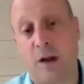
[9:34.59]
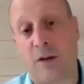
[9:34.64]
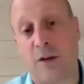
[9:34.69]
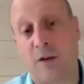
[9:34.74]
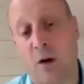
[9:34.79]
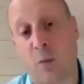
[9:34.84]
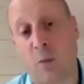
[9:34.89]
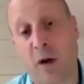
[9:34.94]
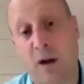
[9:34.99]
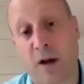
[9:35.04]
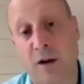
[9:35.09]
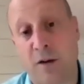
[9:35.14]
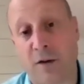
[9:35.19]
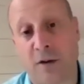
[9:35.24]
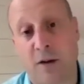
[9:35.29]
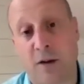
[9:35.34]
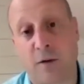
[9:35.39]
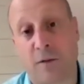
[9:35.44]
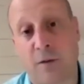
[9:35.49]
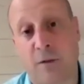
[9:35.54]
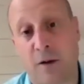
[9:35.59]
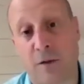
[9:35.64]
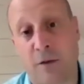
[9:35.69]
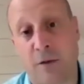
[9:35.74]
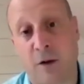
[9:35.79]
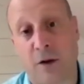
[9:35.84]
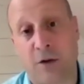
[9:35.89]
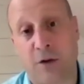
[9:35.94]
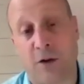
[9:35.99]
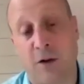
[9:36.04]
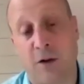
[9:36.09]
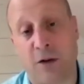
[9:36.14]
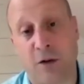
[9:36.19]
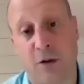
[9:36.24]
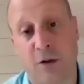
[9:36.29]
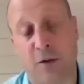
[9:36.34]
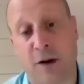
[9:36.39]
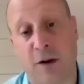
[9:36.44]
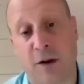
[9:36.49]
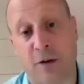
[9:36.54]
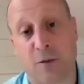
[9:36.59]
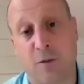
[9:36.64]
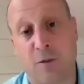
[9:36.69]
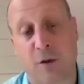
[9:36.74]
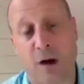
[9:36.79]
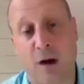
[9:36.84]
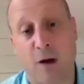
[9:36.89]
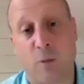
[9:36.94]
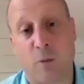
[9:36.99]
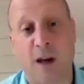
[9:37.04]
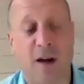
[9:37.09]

So when I served there first in 2005,